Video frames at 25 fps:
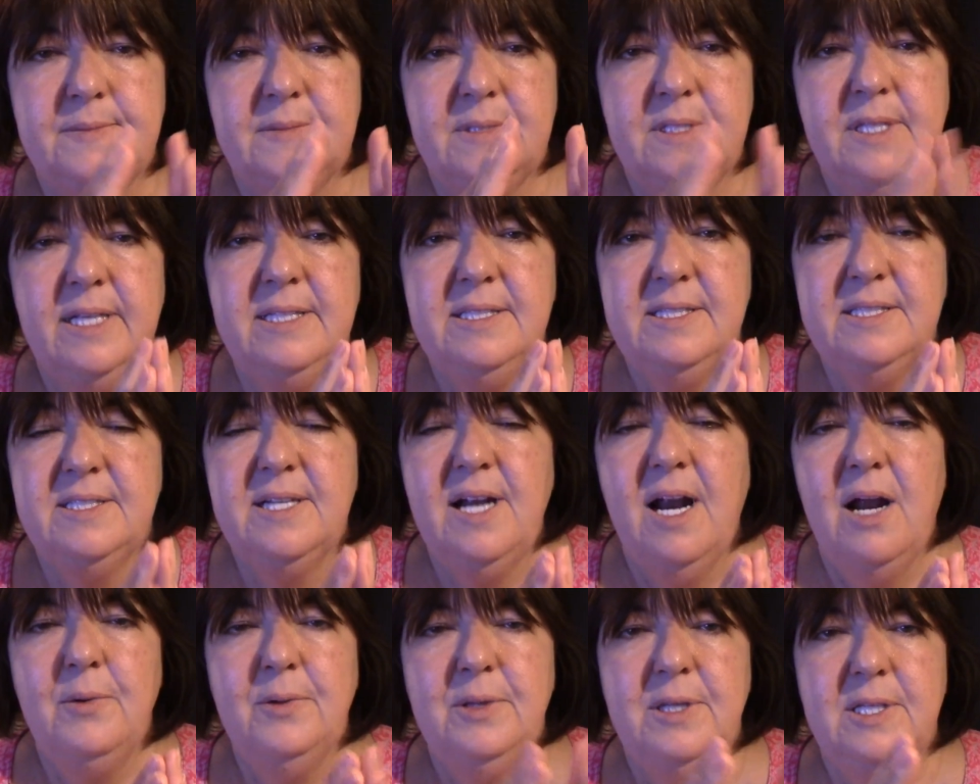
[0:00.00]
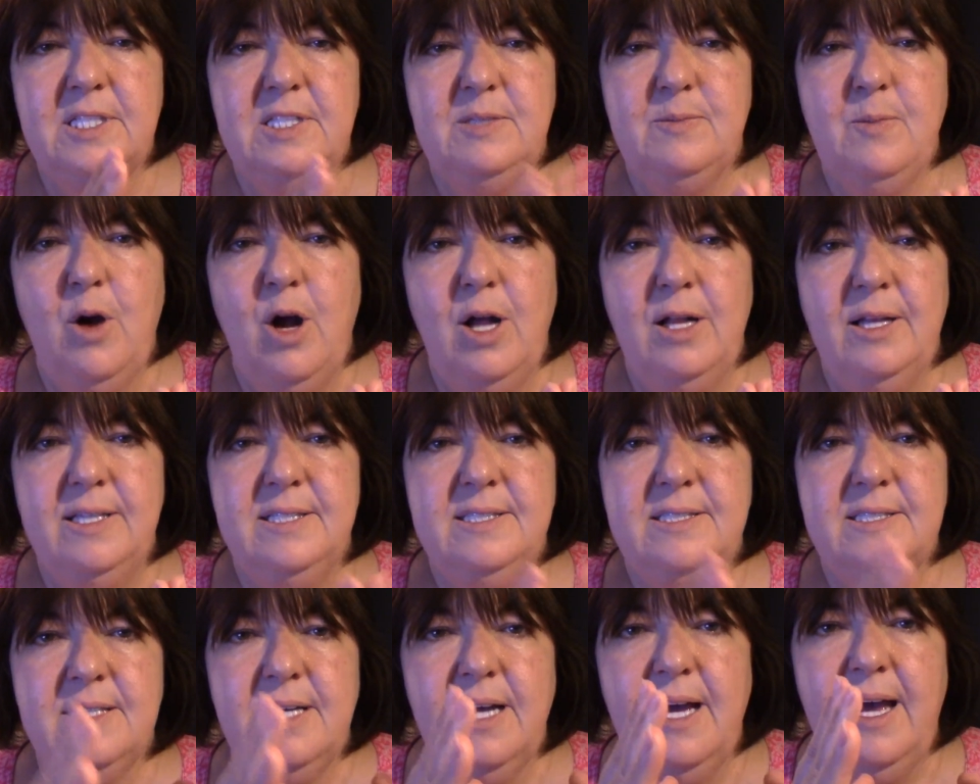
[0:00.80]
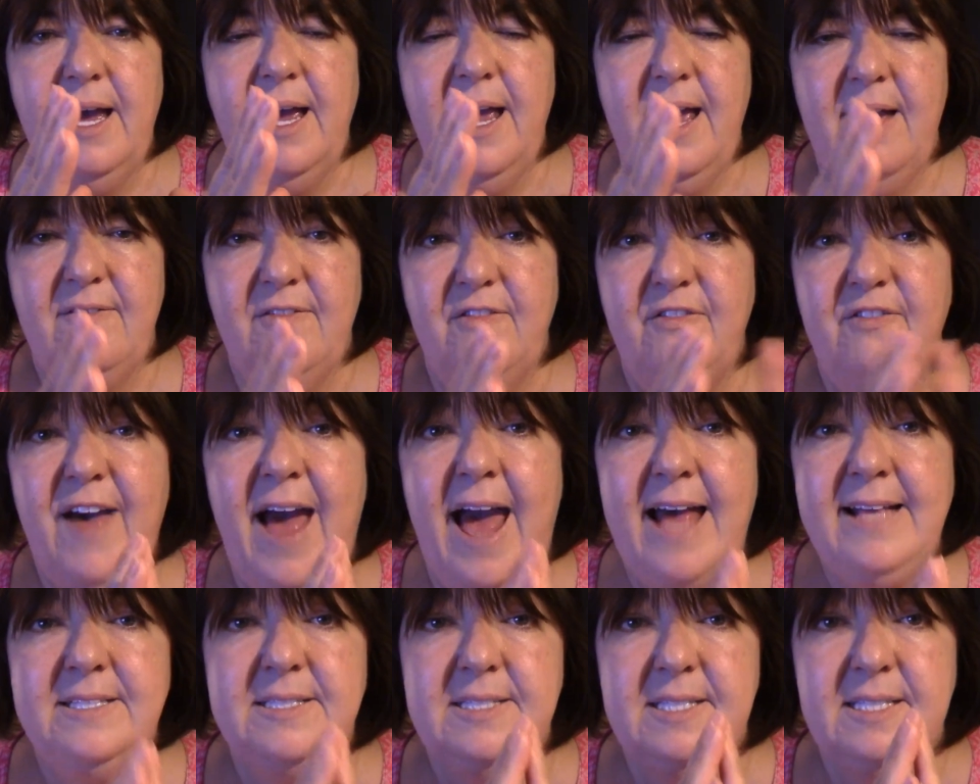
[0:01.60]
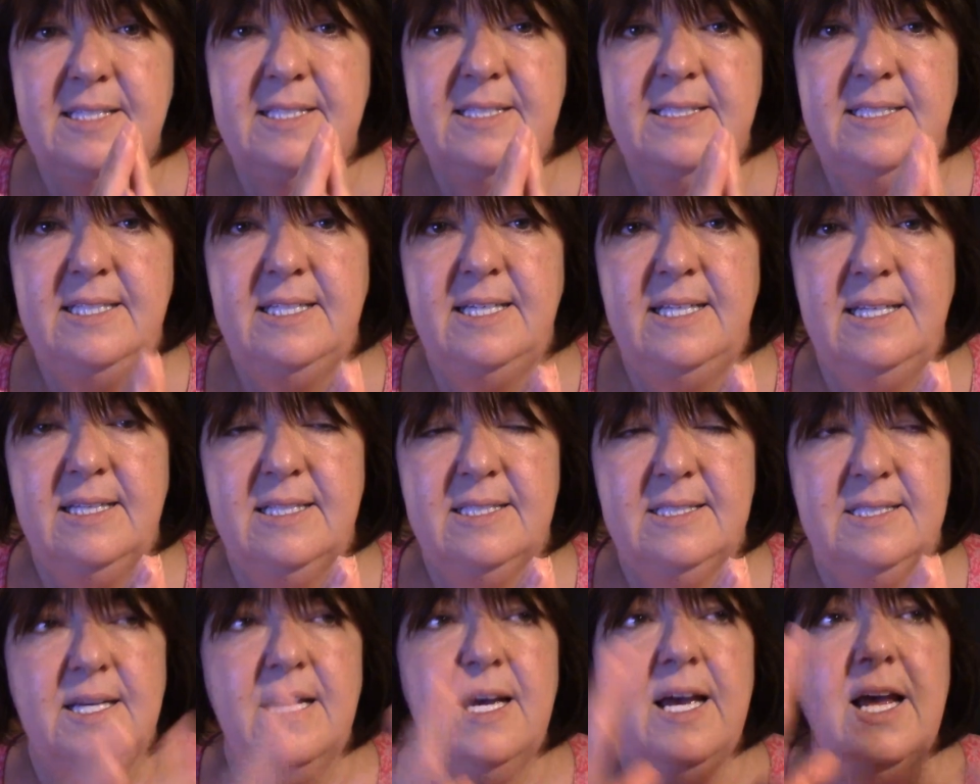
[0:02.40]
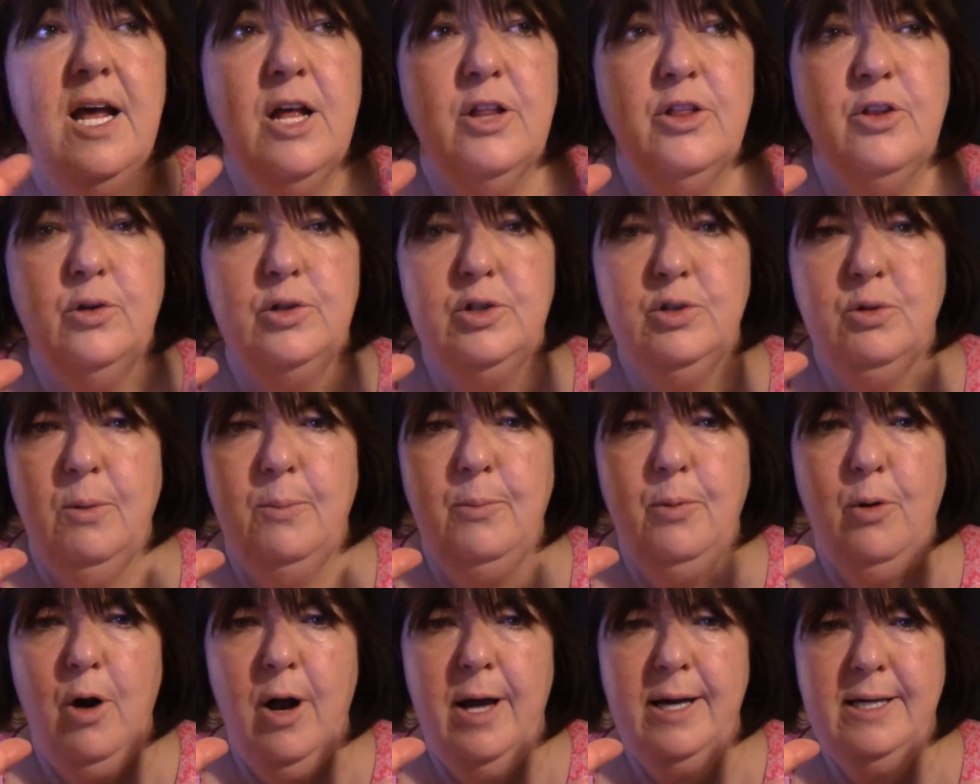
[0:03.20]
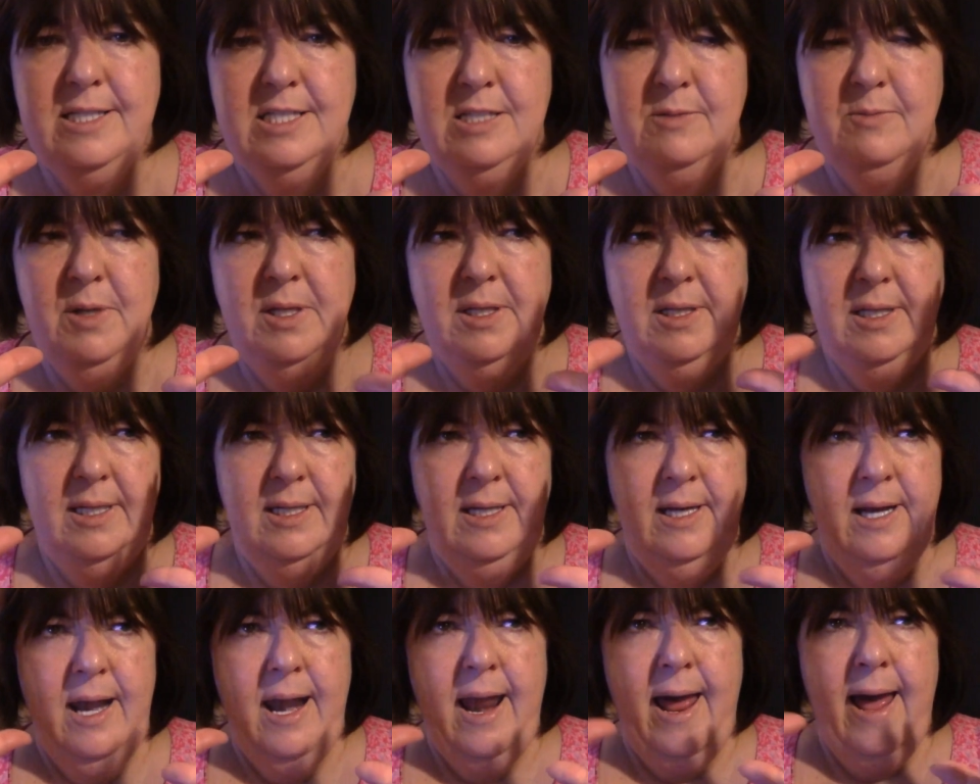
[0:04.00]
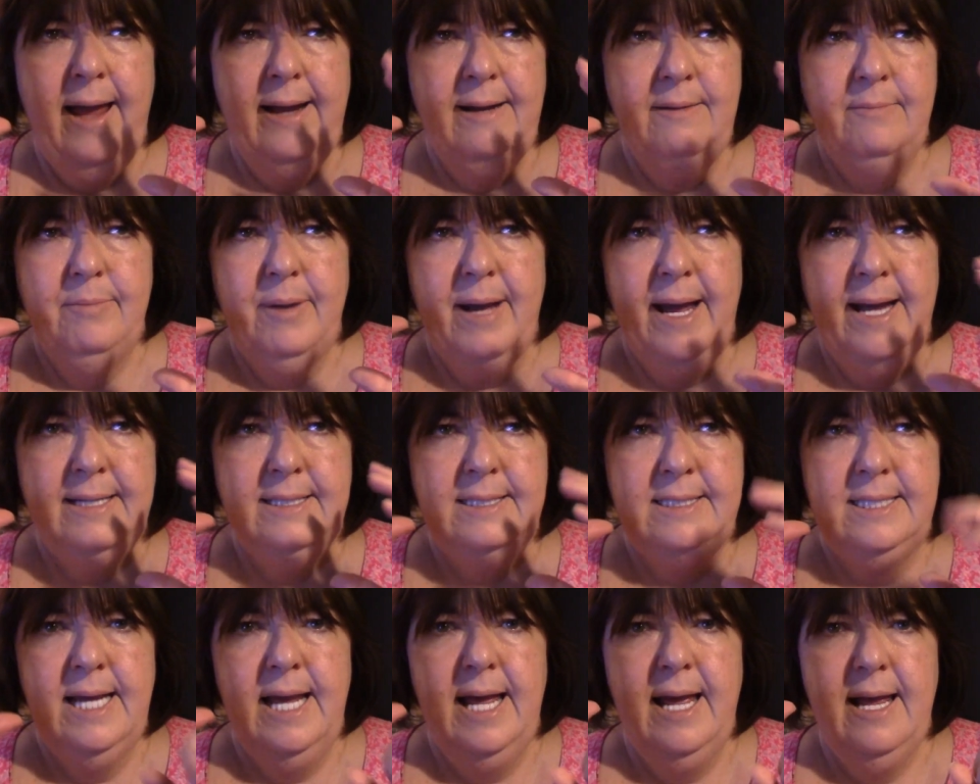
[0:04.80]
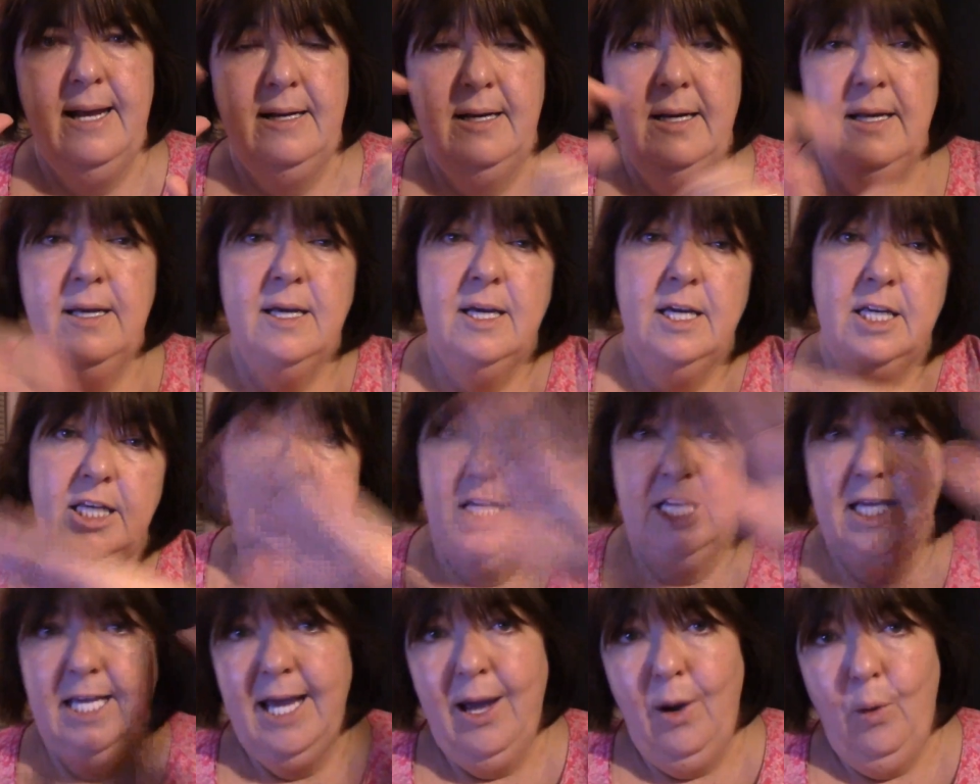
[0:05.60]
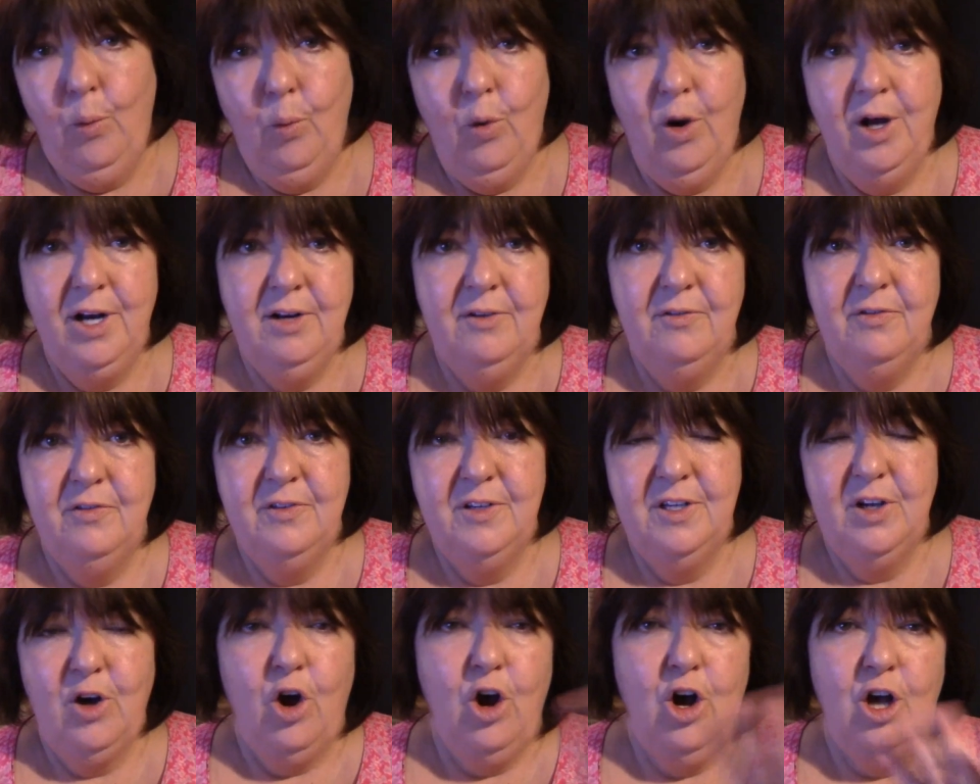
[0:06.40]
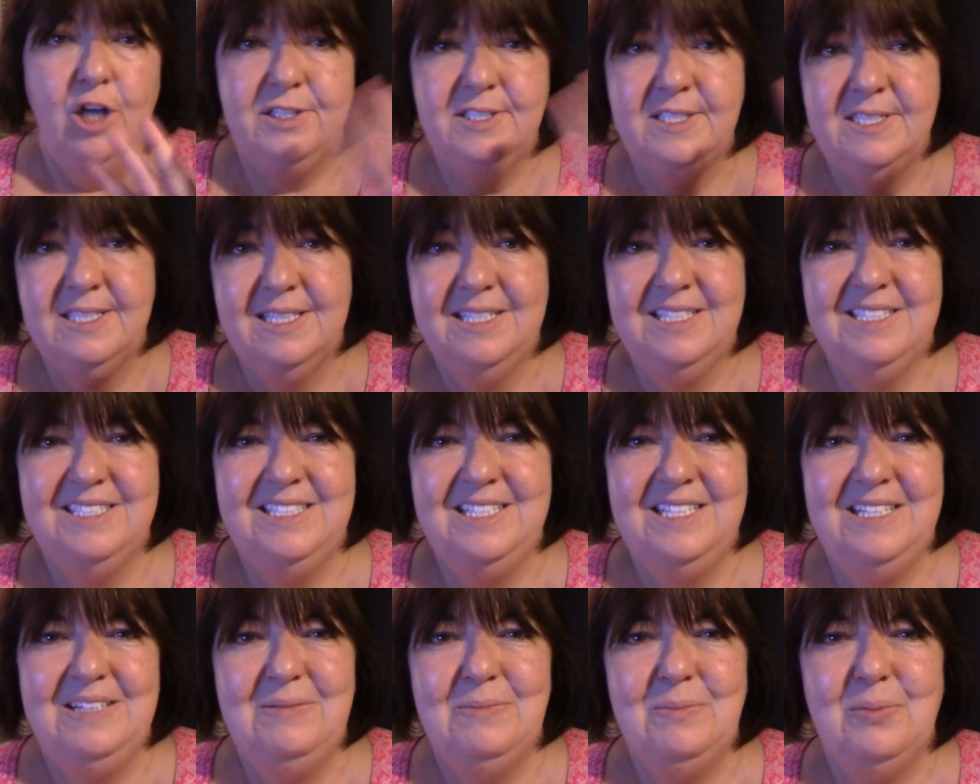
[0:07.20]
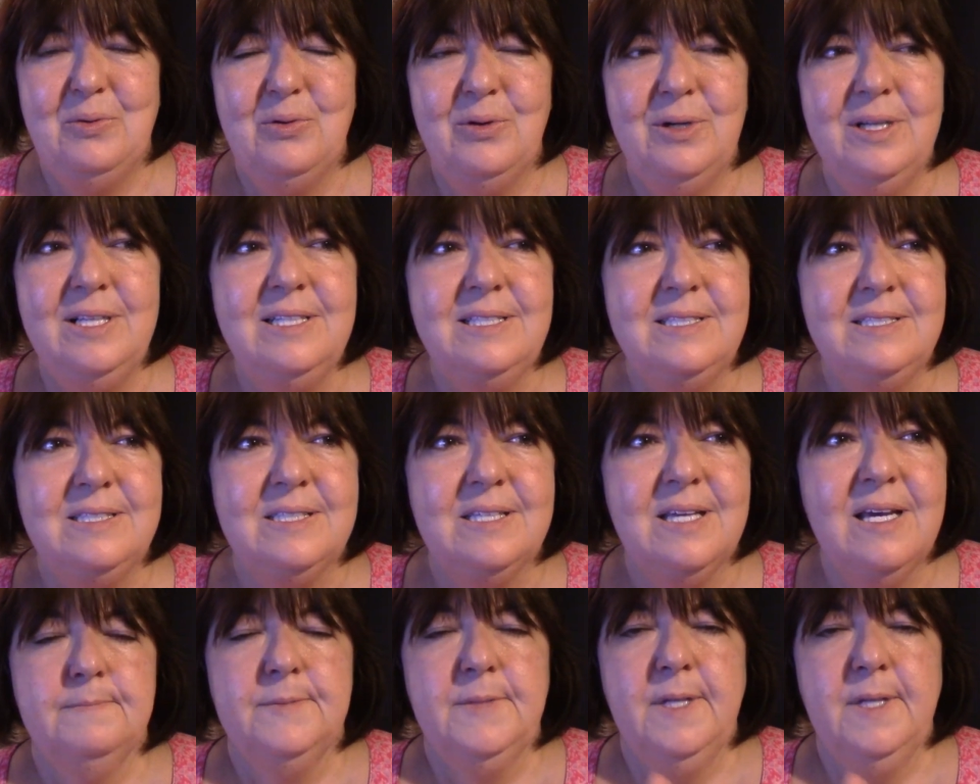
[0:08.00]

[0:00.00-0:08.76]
Let's start with the smallest. I have fat 16ths. Those are approximately 9 by 10. You get one of all 16 prints.